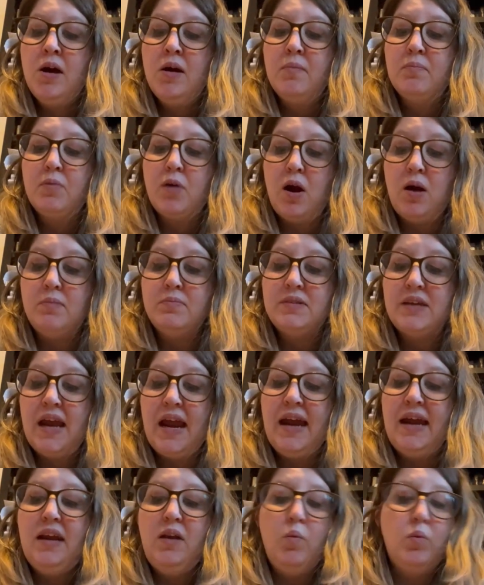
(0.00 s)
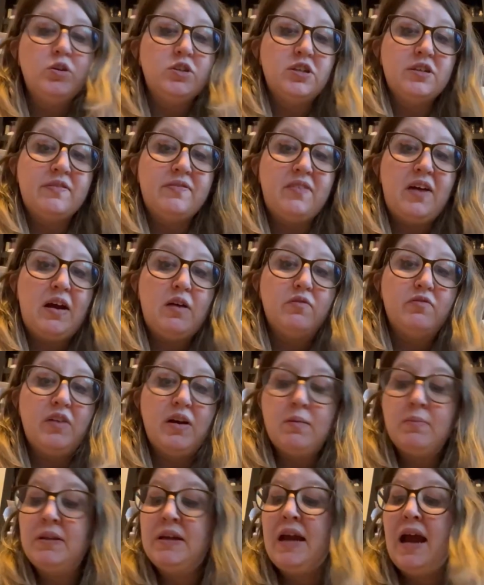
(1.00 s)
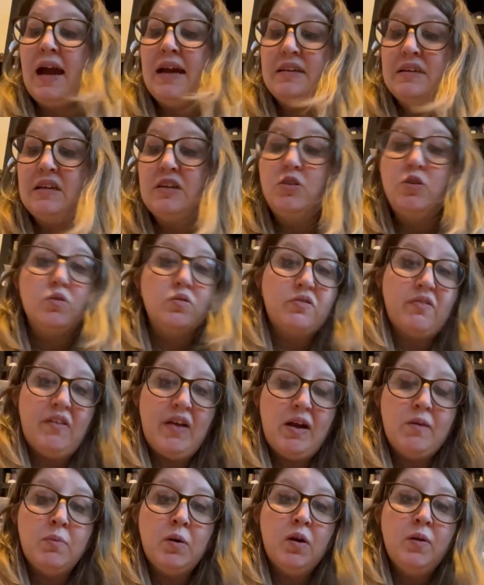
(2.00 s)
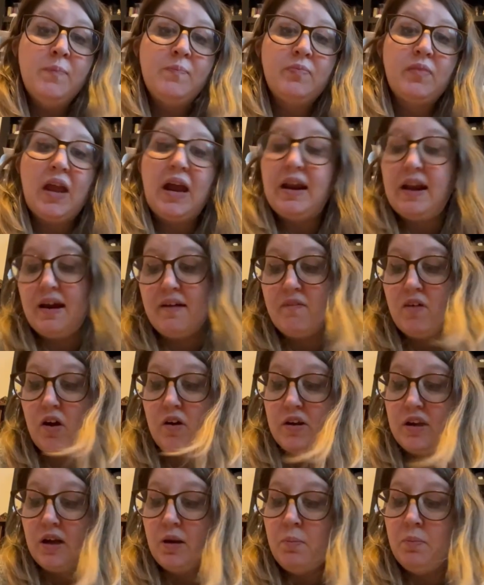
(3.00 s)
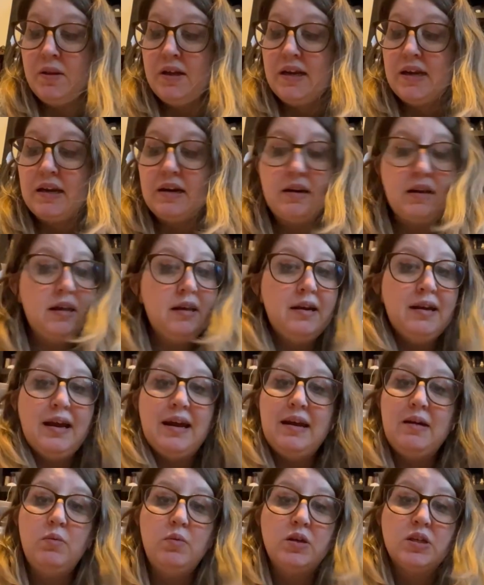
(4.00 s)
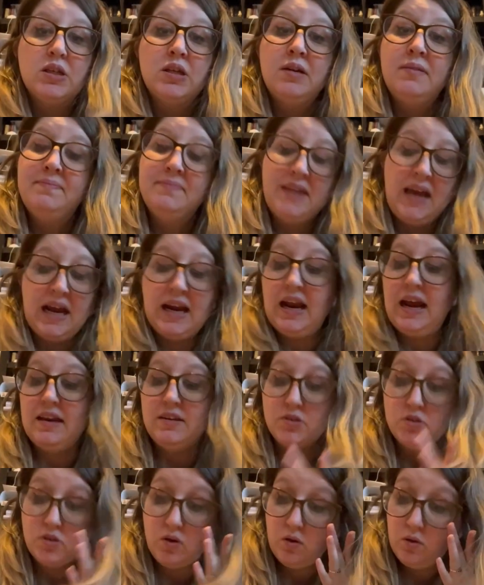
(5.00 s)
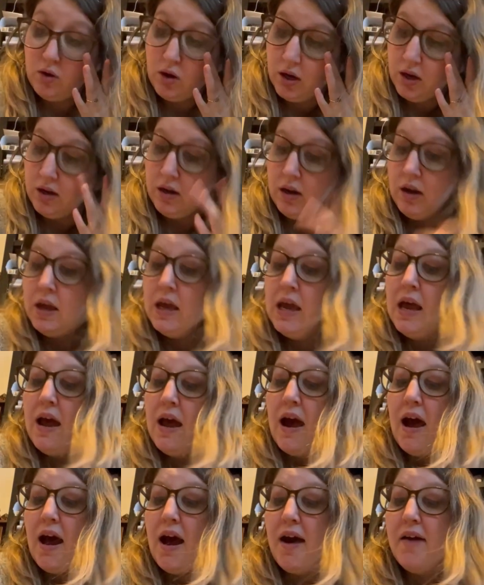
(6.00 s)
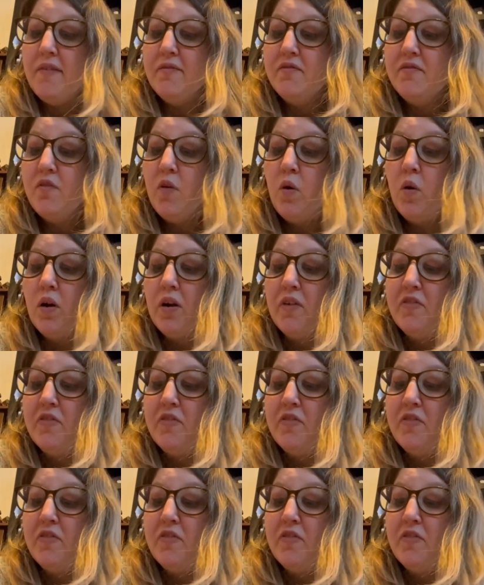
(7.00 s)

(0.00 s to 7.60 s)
prompt 8, which is Found Family, I did use Fable and I've already completed it. It was, again, so good. For